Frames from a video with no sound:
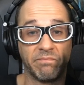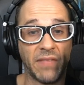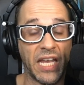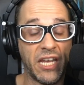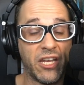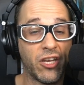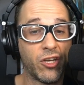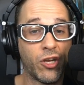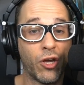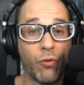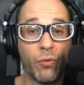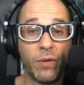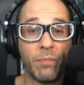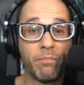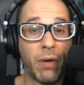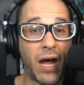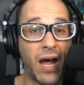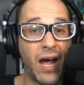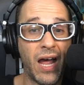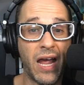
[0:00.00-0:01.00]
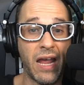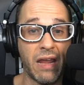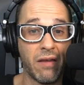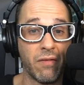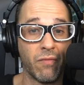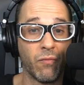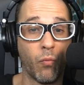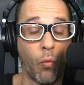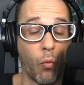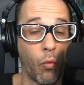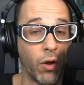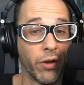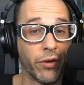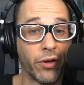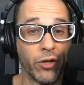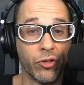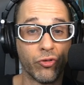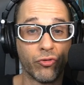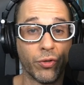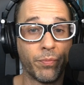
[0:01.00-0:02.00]
They can go and buy
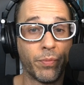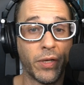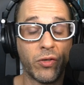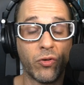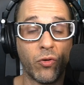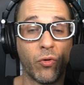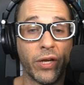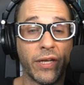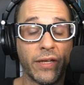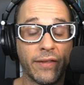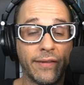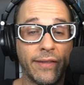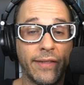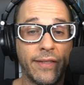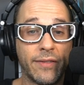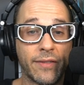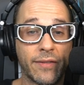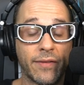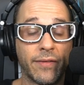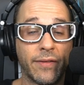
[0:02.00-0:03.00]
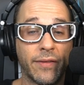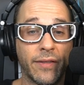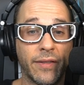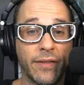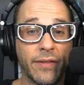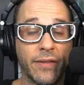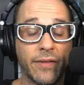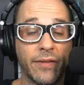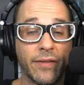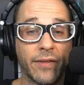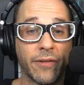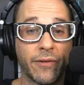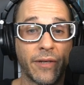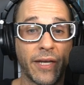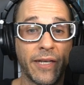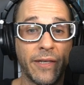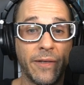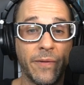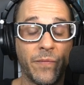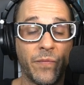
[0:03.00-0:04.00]
100 Bitcoin at least.
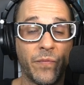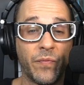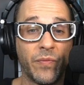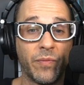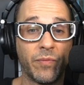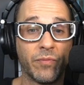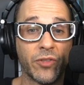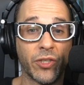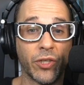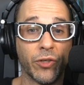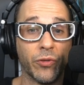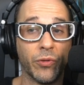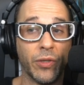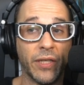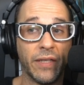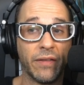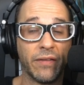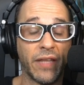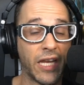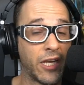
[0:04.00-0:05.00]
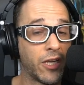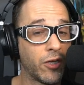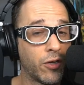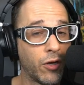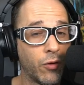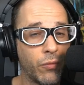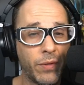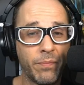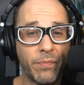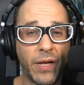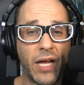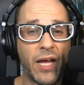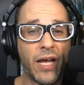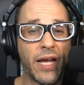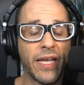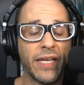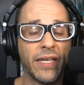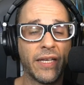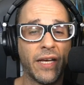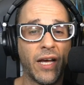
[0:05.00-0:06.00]
Okay. So they can go and
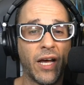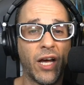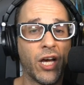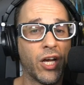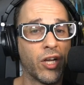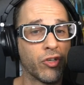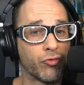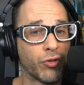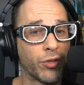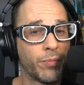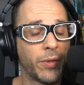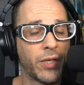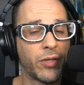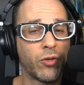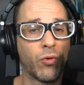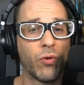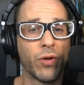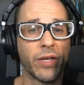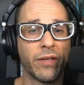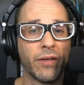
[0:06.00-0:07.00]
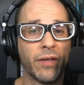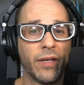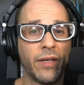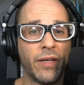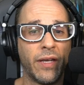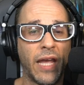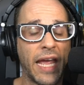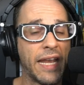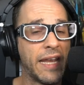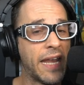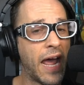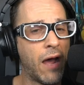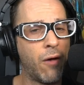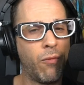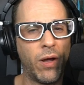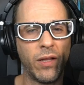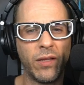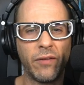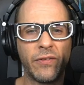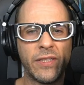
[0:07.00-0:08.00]
buy 100 Bitcoin. And now
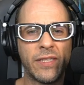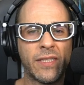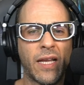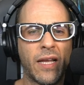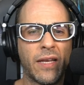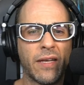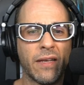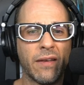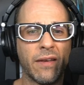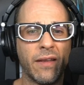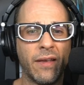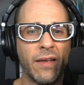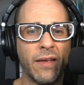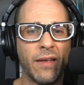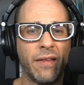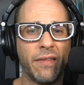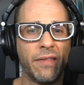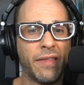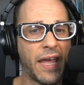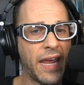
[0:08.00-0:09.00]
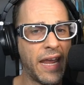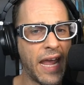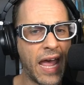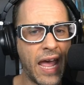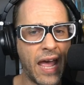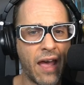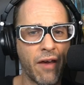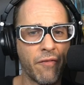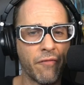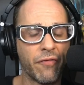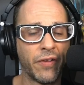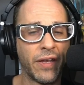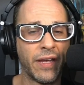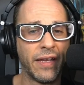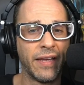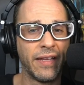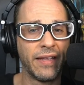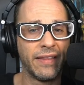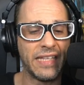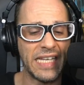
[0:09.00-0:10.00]
all of a sudden, they have
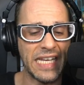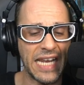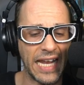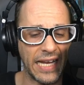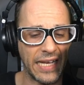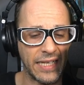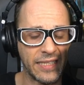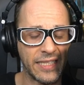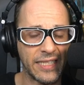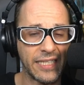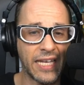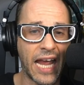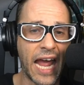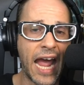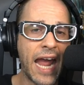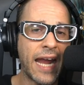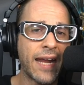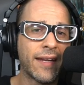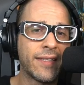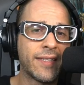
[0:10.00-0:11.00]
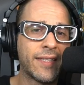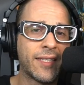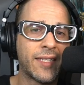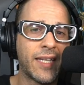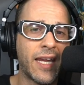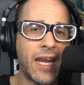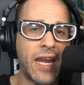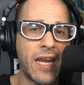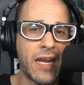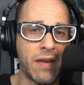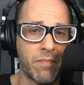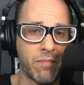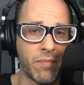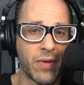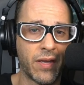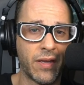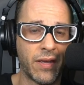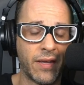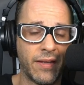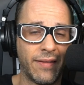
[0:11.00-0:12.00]
the exact
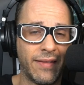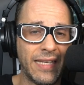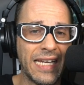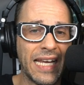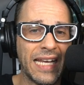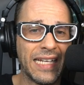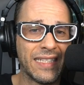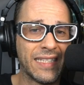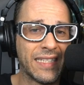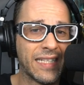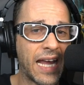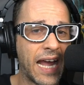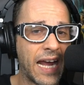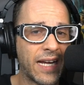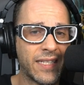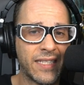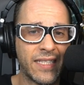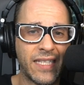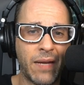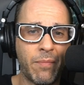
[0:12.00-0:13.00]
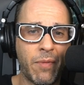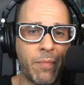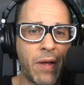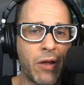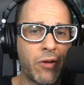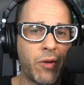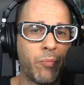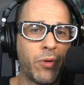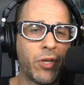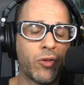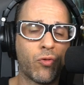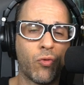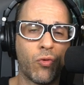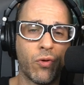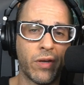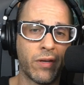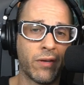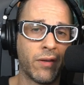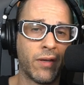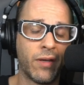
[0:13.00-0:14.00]
same amount of
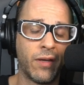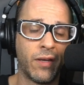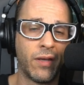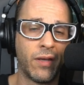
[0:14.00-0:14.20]
Bitcoin